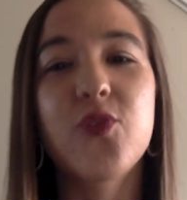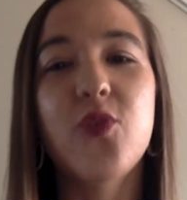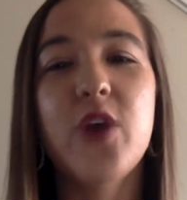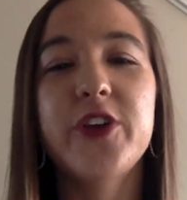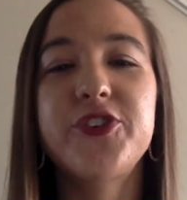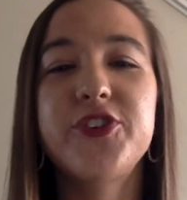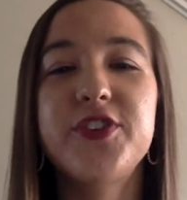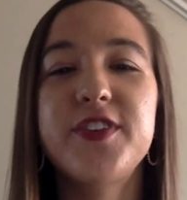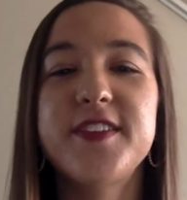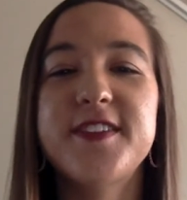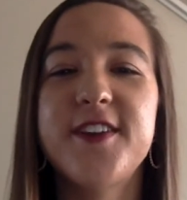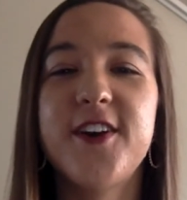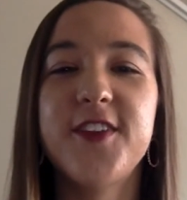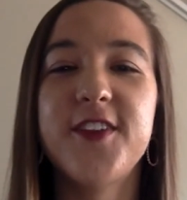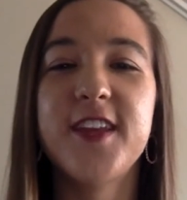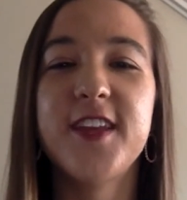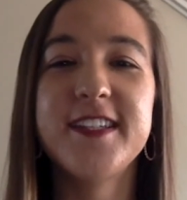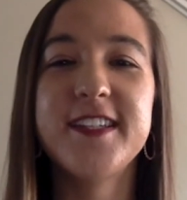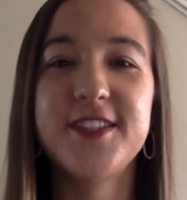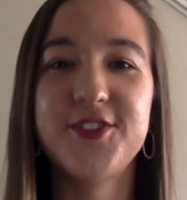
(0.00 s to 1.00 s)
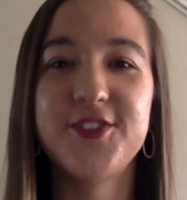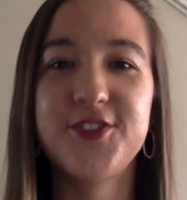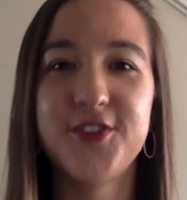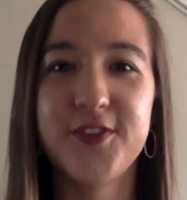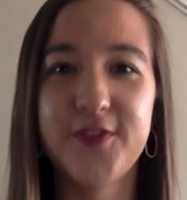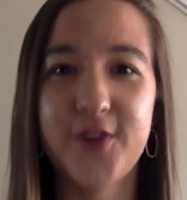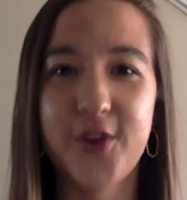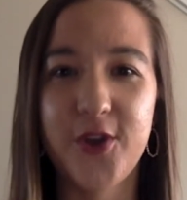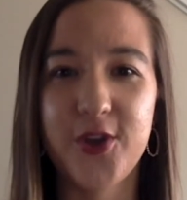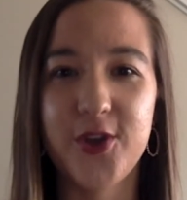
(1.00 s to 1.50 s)
watching this online edition
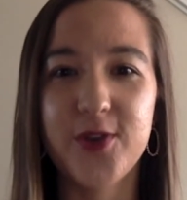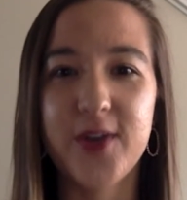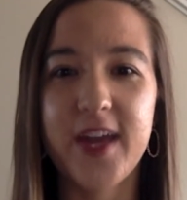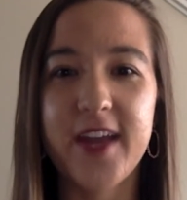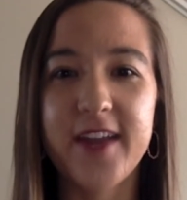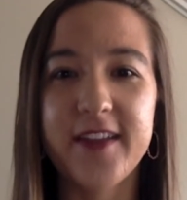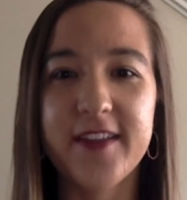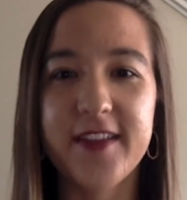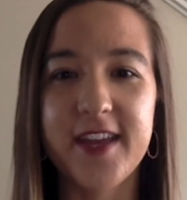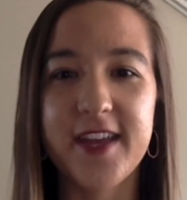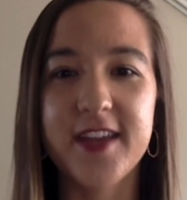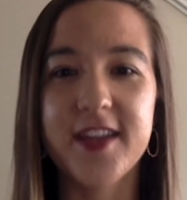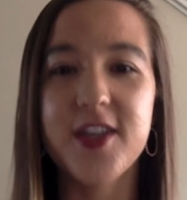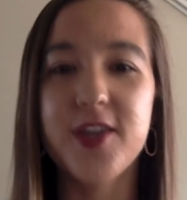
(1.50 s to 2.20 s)
of OU Nightly,